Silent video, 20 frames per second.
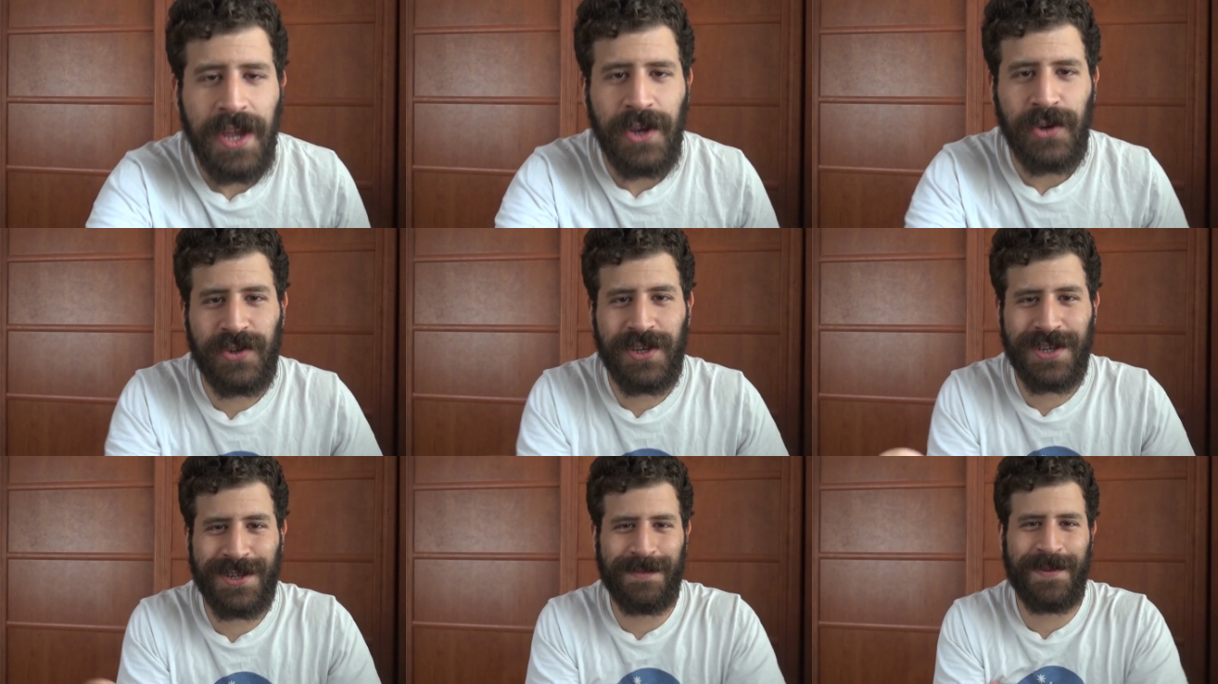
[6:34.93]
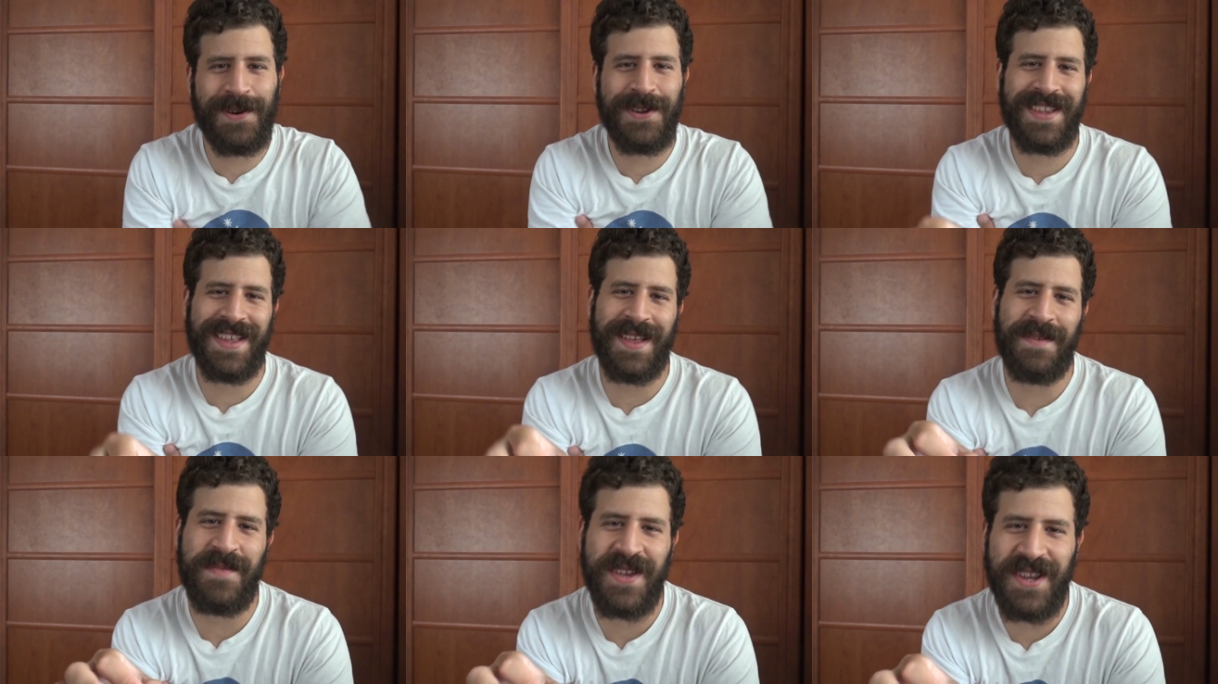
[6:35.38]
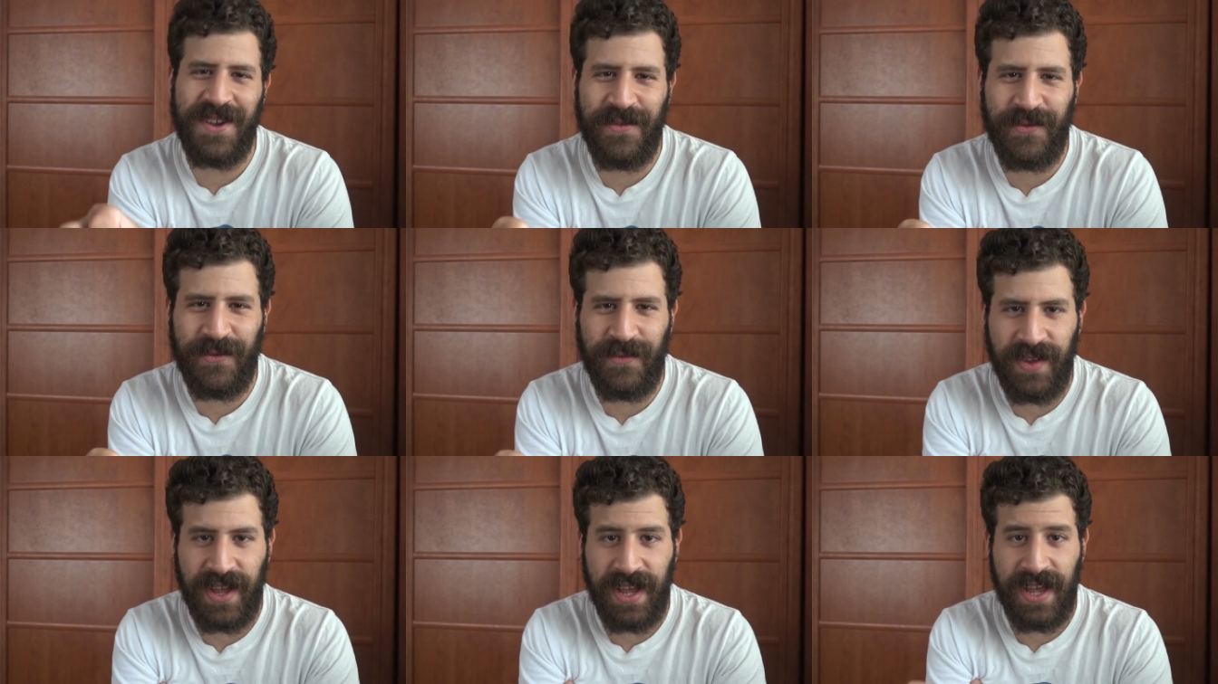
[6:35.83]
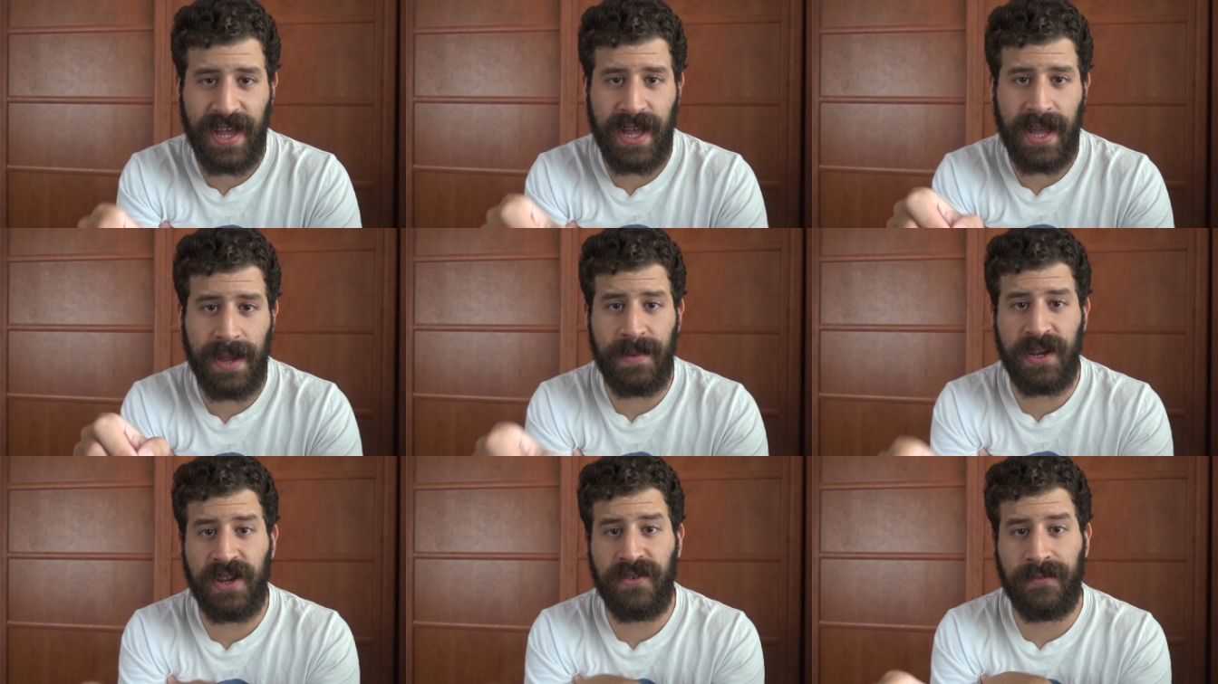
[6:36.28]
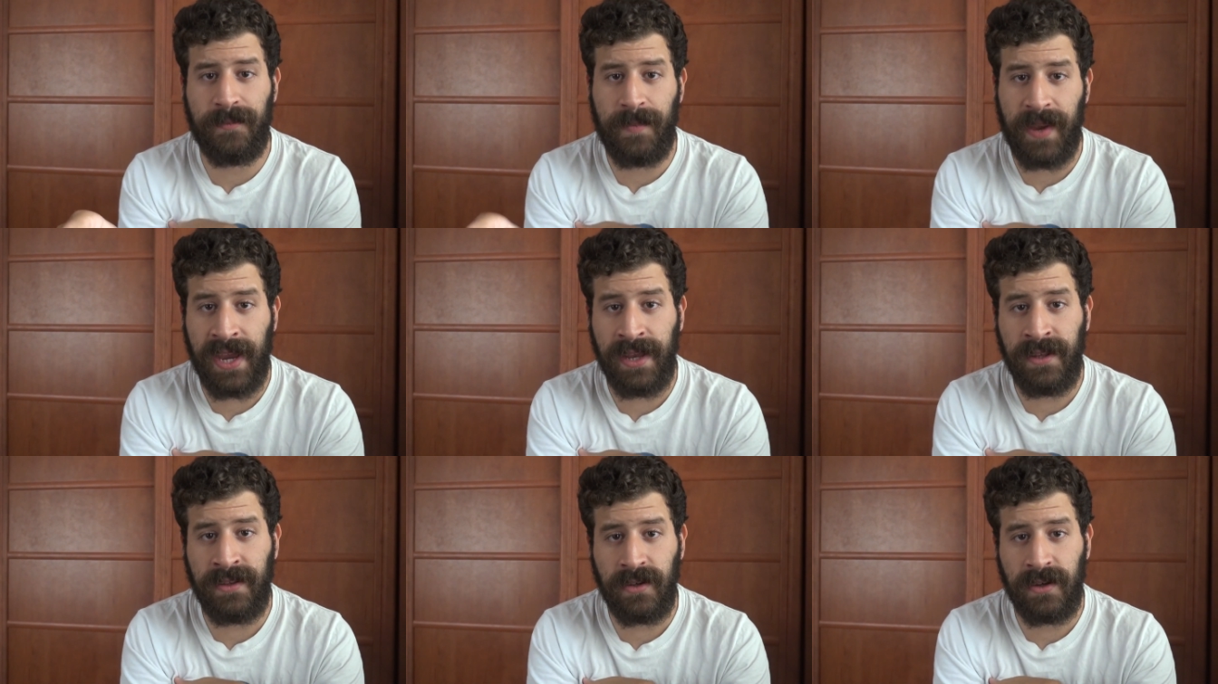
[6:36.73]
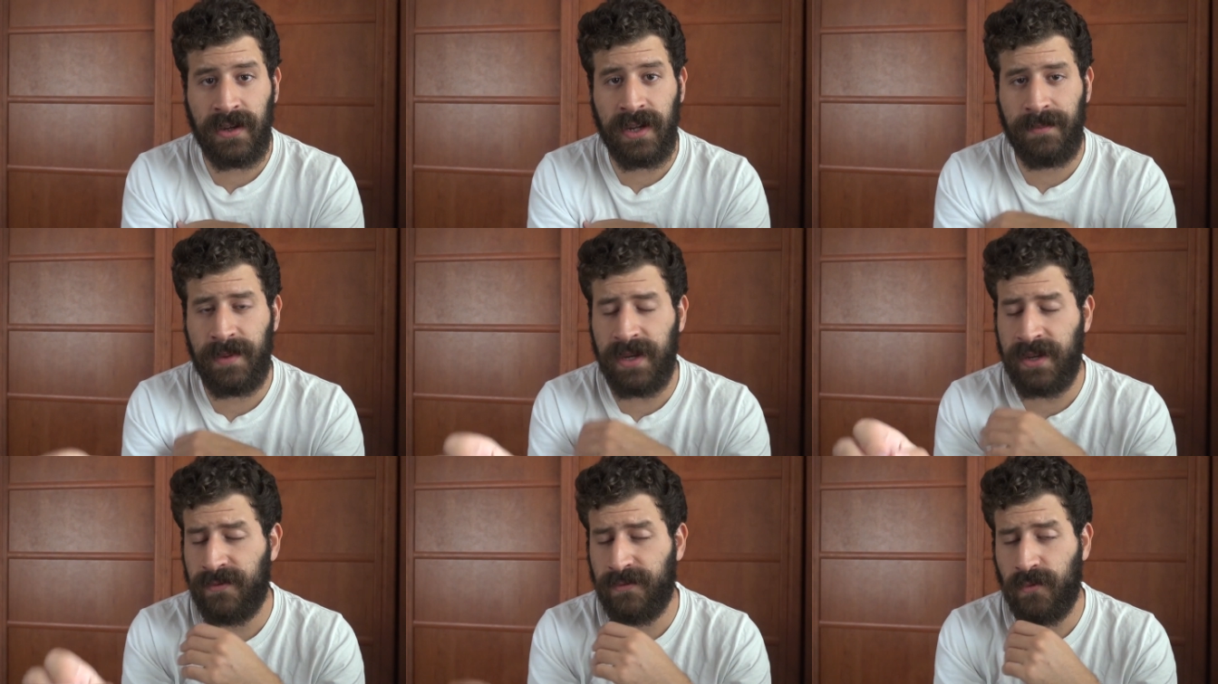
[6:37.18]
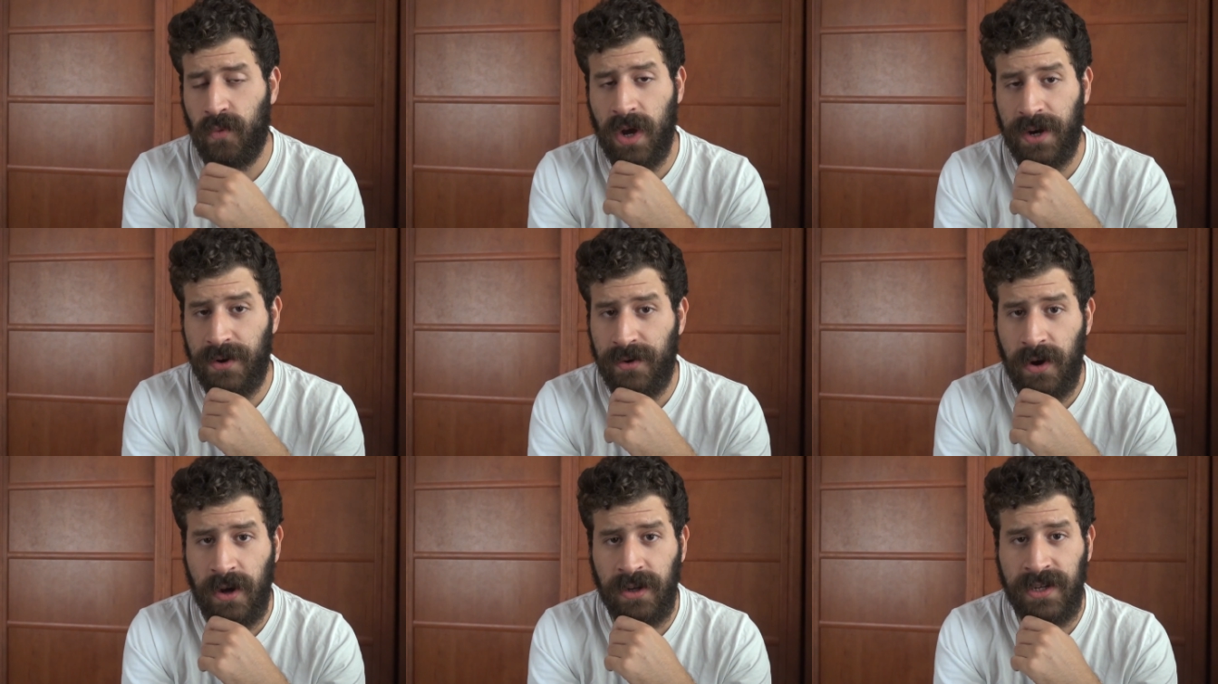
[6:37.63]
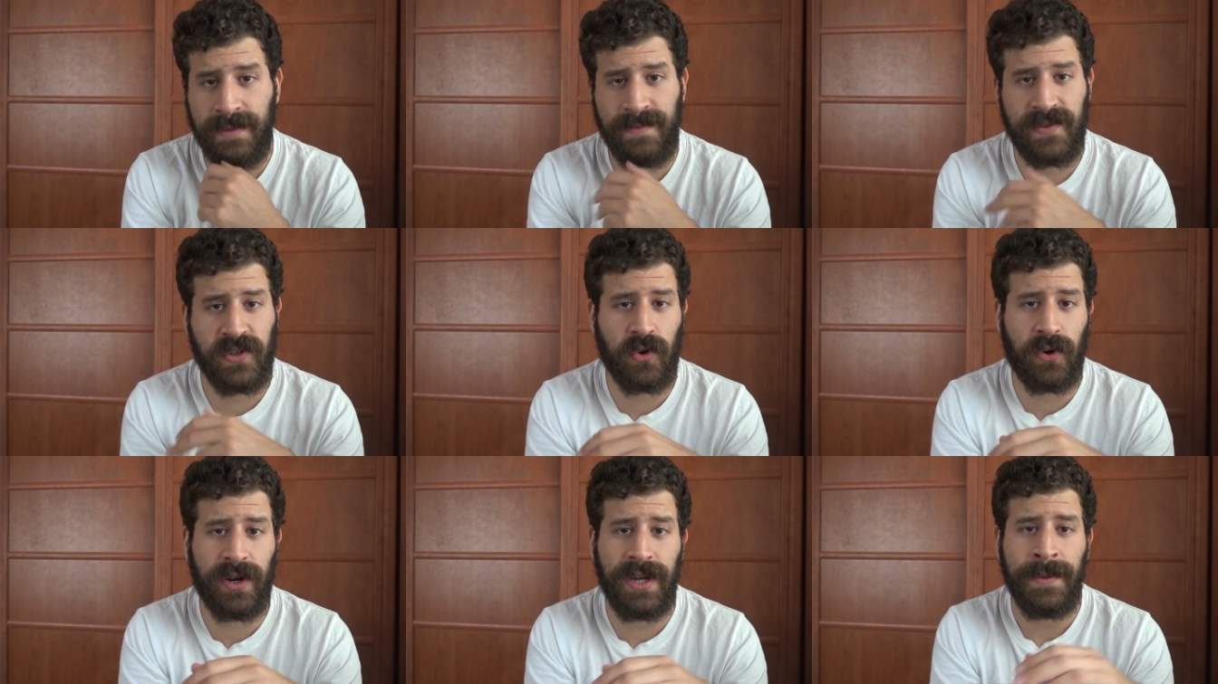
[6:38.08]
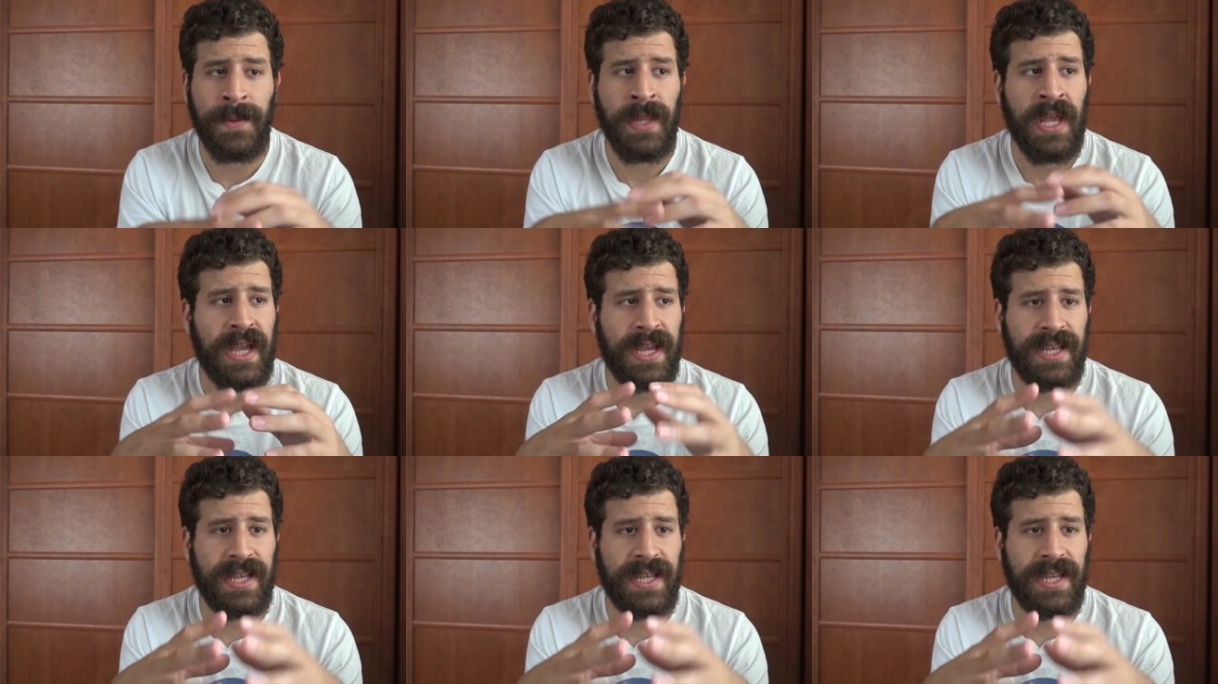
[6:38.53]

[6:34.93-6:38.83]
You just put a bit of uh, a bit of paint, a bit of water on them, sorry,